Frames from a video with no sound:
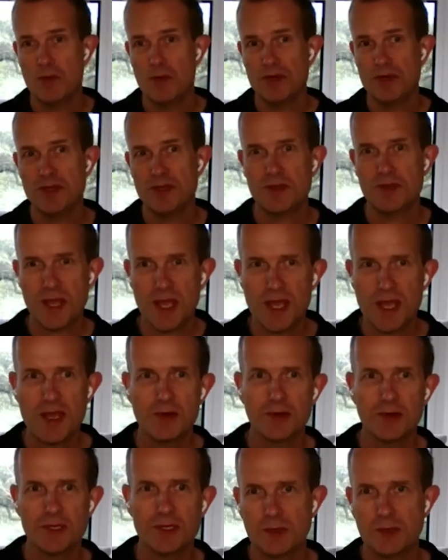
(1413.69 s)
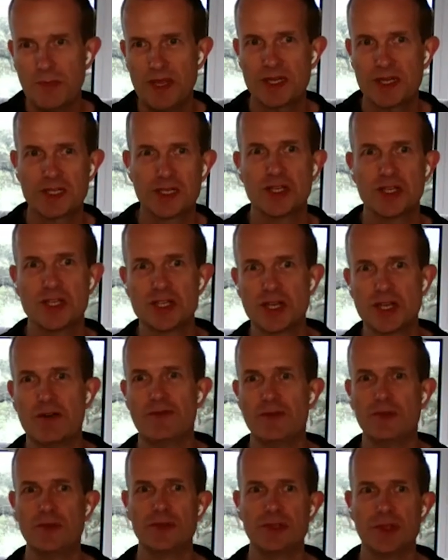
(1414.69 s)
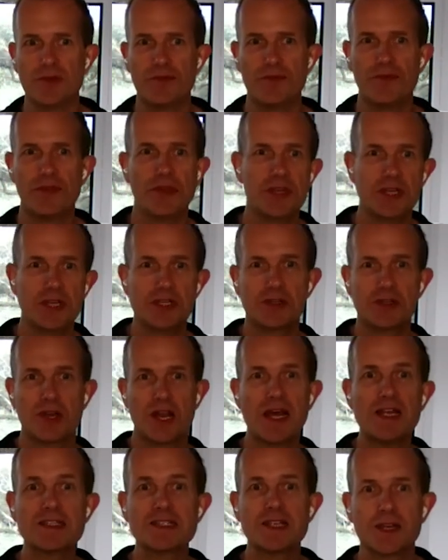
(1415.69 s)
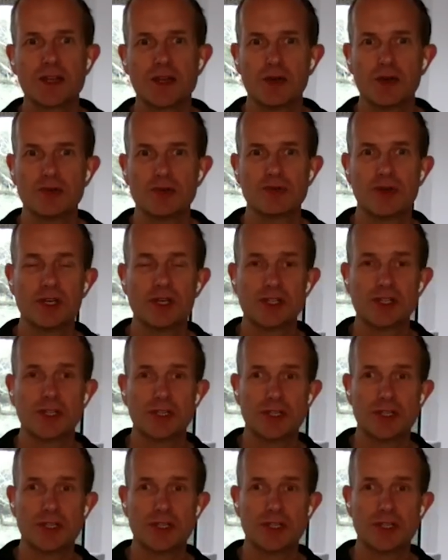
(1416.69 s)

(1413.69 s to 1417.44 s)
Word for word: and what we're doing here is the picks and shovels of the digital asset gold